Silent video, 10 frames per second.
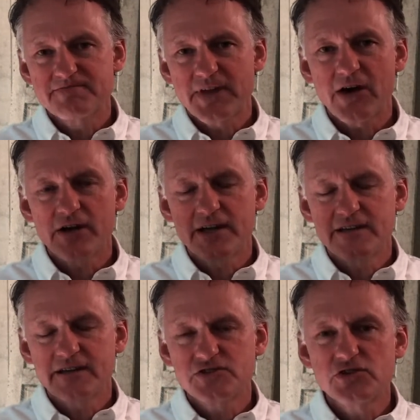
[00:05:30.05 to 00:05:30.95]
Now,
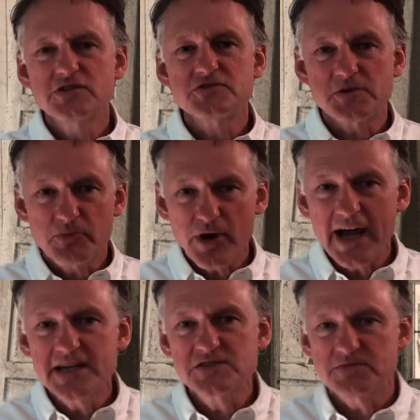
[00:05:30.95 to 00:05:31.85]
it shouldn't
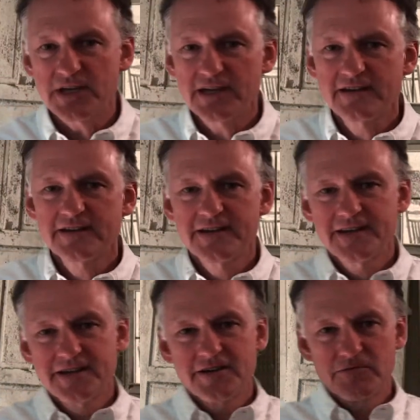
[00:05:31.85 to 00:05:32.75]
surprise me
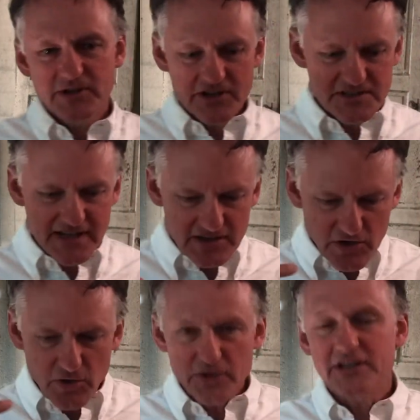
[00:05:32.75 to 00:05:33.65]
because I
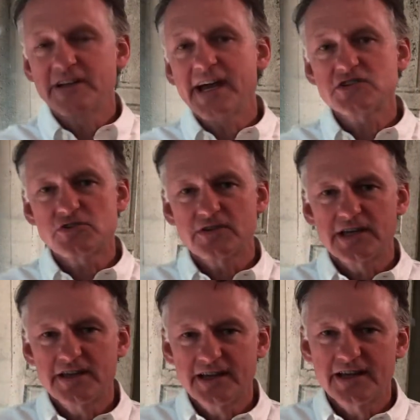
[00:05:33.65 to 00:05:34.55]
know
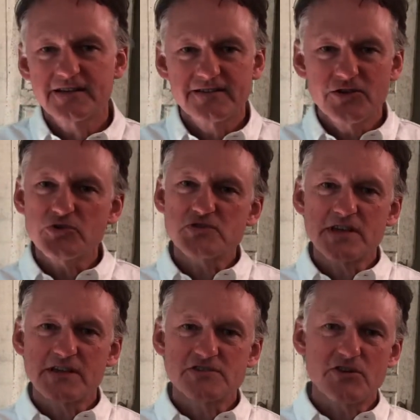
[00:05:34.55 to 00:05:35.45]
intellectually that those
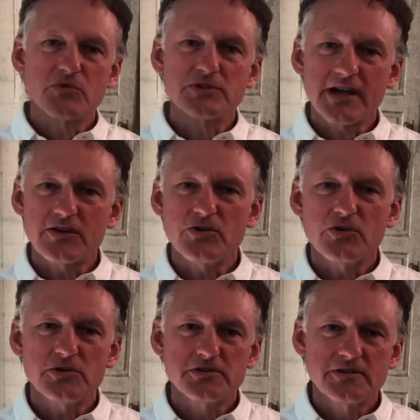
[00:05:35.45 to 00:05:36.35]
things don't get old.